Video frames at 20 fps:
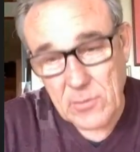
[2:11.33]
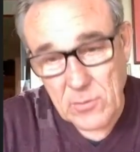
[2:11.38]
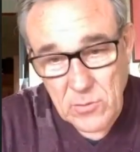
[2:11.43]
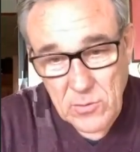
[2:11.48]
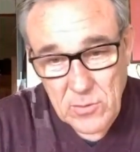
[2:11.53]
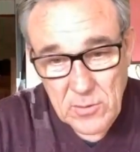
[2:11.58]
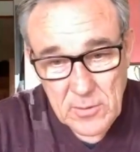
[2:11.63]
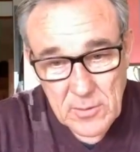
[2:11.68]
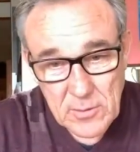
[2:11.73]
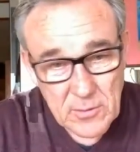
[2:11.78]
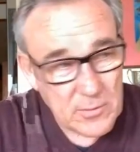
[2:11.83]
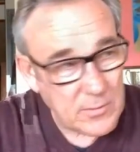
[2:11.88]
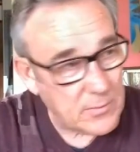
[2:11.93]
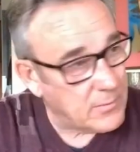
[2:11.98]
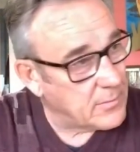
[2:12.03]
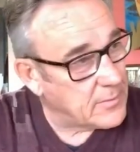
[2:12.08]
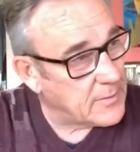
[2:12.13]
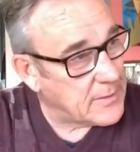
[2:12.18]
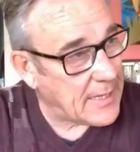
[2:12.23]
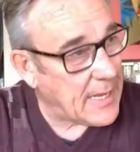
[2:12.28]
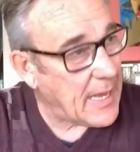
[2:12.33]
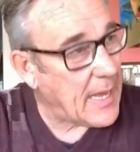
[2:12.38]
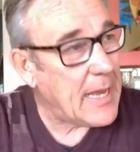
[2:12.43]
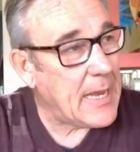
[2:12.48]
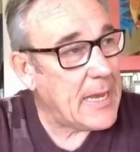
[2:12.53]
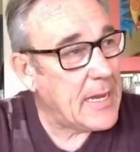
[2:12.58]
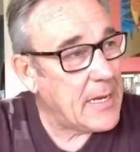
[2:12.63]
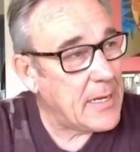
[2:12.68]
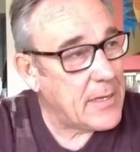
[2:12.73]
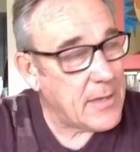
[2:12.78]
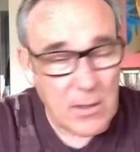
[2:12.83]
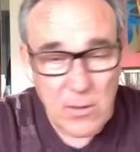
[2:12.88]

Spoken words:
or decayed